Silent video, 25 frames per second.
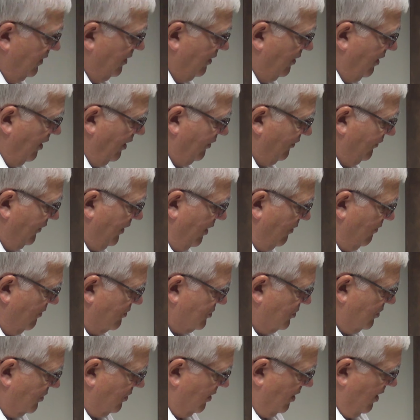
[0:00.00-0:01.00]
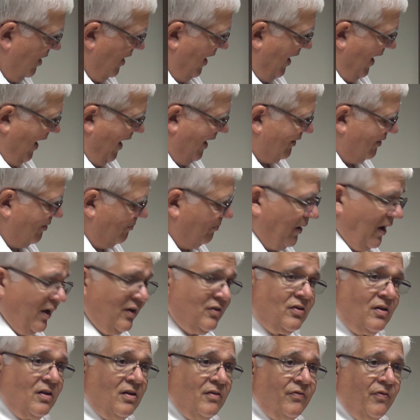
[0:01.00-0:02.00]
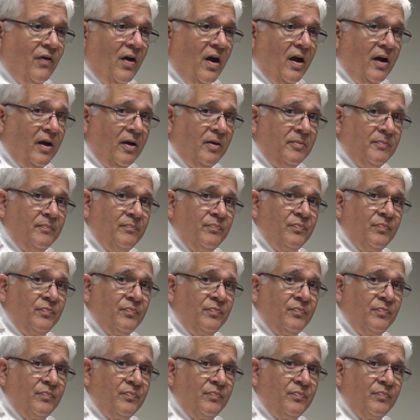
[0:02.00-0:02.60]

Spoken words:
the extinguisher at the base of the fire,